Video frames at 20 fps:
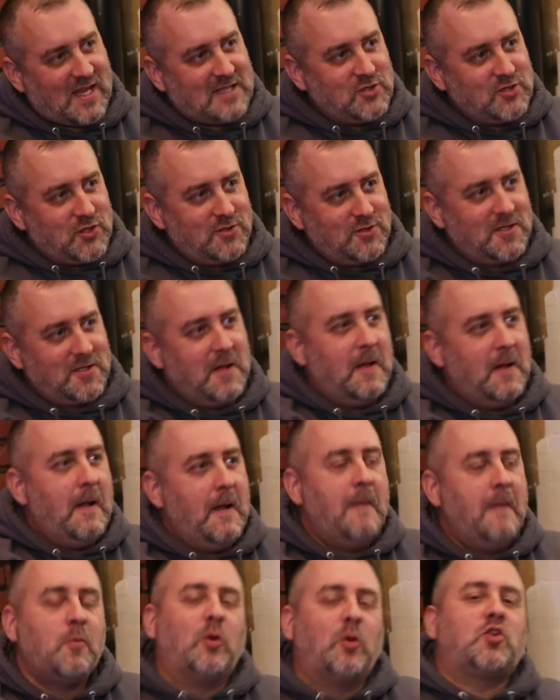Cheers.
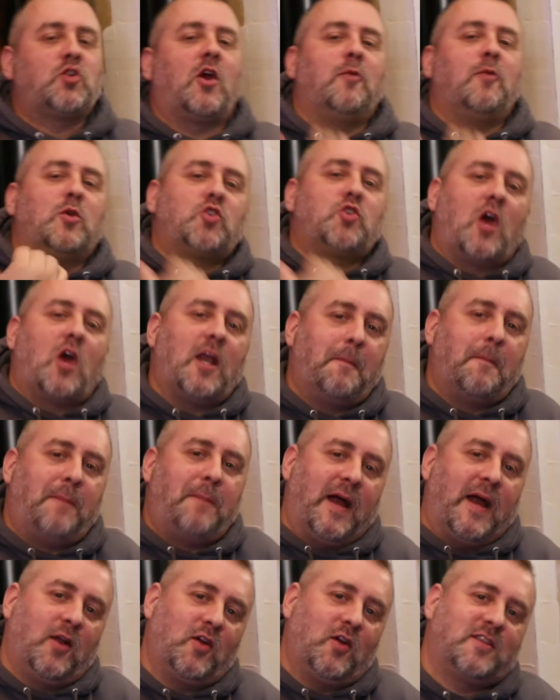We're trying we're trying to
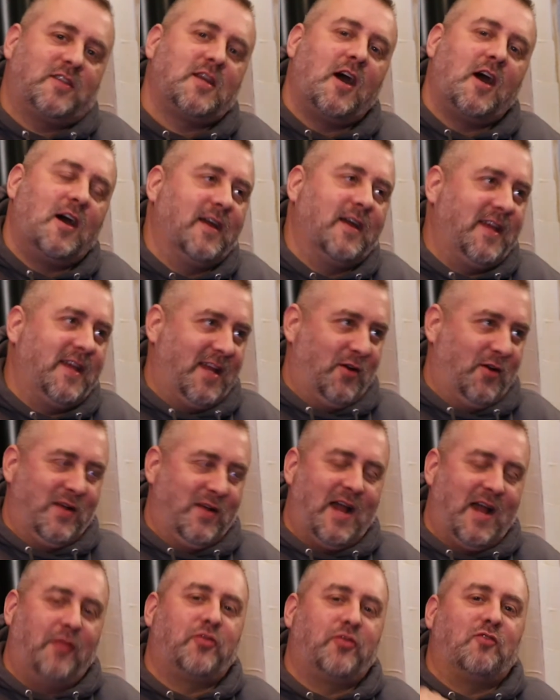bite our tongue yeah, here well, and
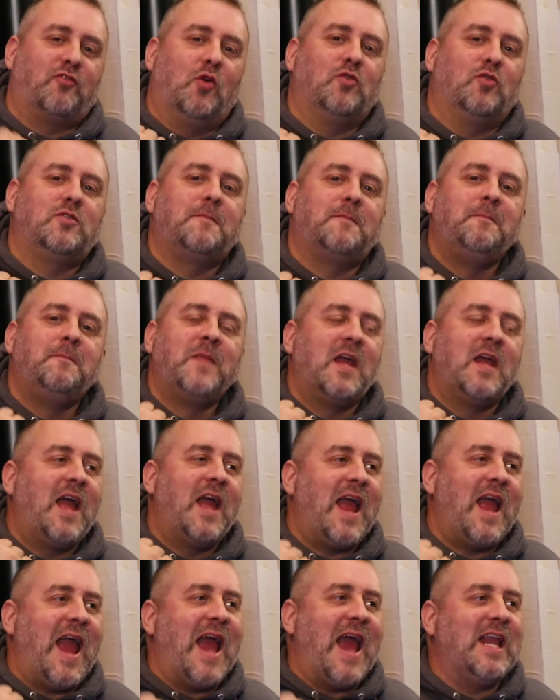not throw
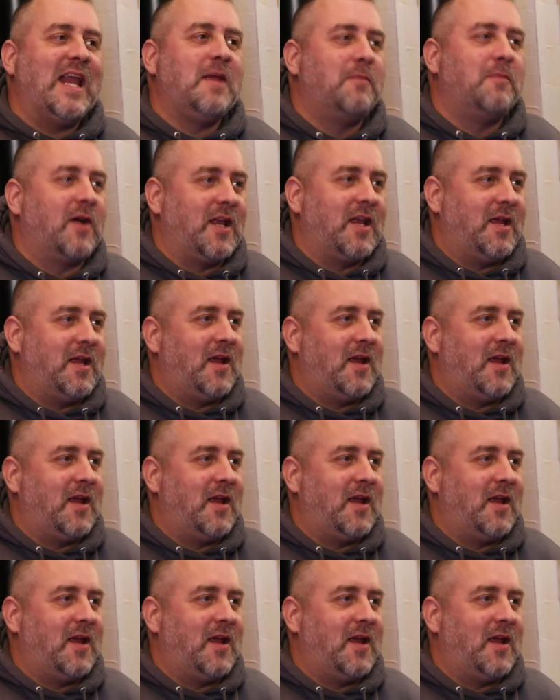no, no, anybody